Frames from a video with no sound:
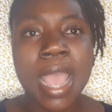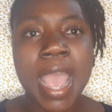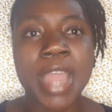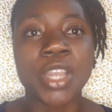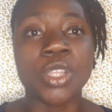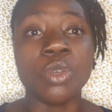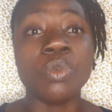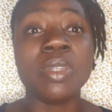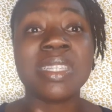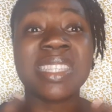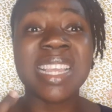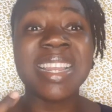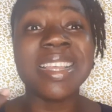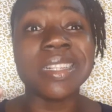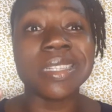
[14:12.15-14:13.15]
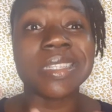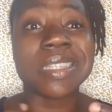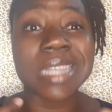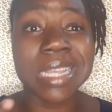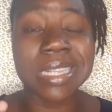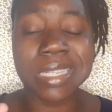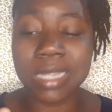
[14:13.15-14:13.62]
and you still
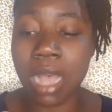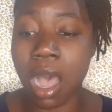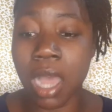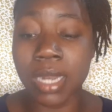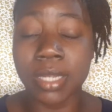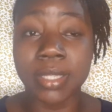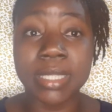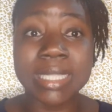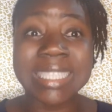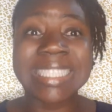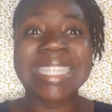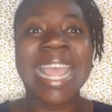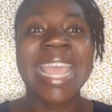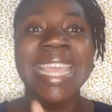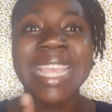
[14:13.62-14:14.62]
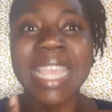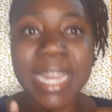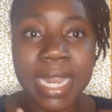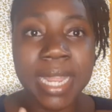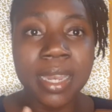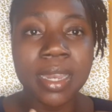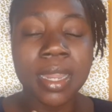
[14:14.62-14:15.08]
insist on taking
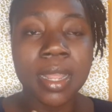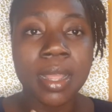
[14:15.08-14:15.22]
it